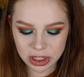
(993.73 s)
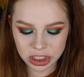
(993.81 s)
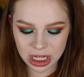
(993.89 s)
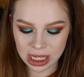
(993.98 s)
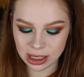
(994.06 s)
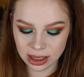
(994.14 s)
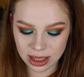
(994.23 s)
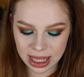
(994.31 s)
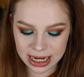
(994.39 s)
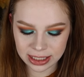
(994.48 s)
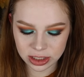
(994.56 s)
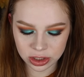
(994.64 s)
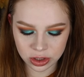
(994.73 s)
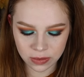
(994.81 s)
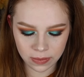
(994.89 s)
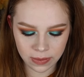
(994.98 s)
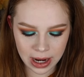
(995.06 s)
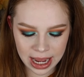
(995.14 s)
much a light
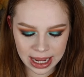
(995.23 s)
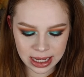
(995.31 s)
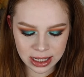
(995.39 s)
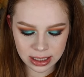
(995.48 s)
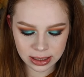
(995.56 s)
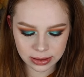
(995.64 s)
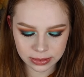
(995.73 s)
gray.